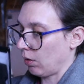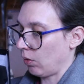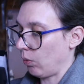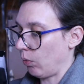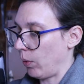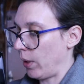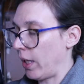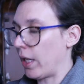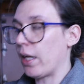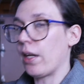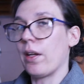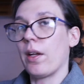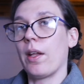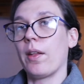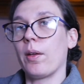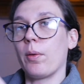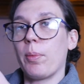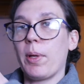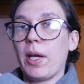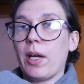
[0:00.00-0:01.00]
We had
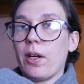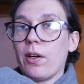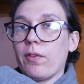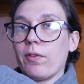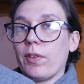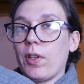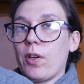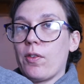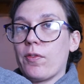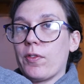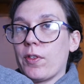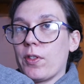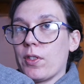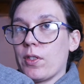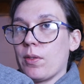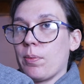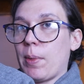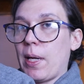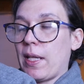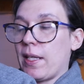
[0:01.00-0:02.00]
another pair of
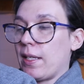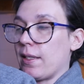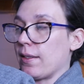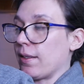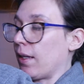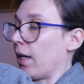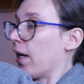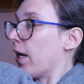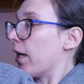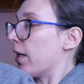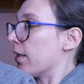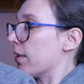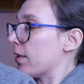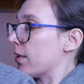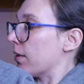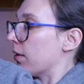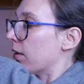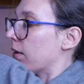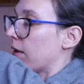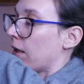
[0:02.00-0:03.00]
loafers by these
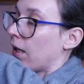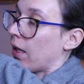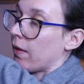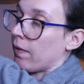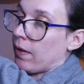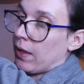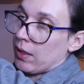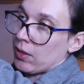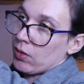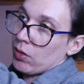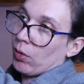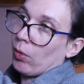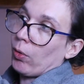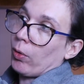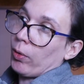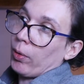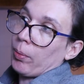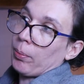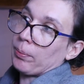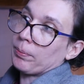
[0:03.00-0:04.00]
guys, and they
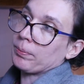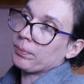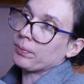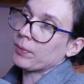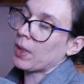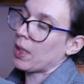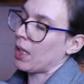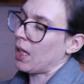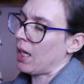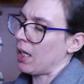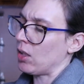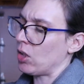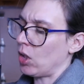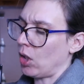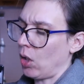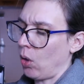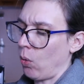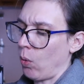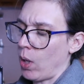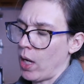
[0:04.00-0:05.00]
sold.
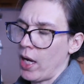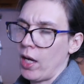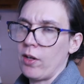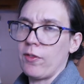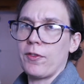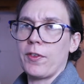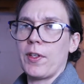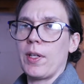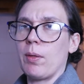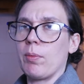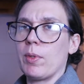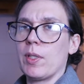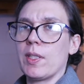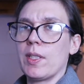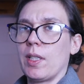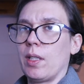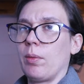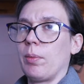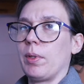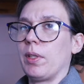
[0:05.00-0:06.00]
Took a while for them to
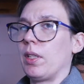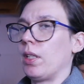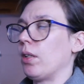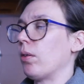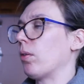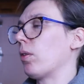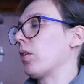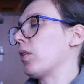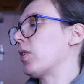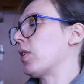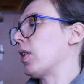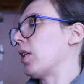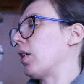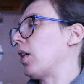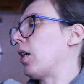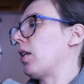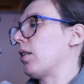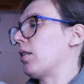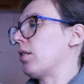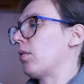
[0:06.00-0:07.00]
sell, but they were
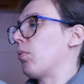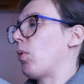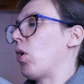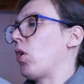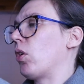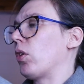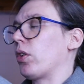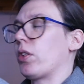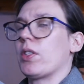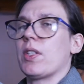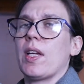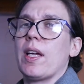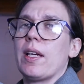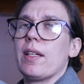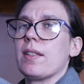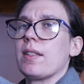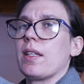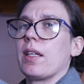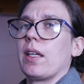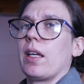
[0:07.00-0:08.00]
a smaller
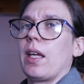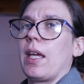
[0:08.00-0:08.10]
size, like an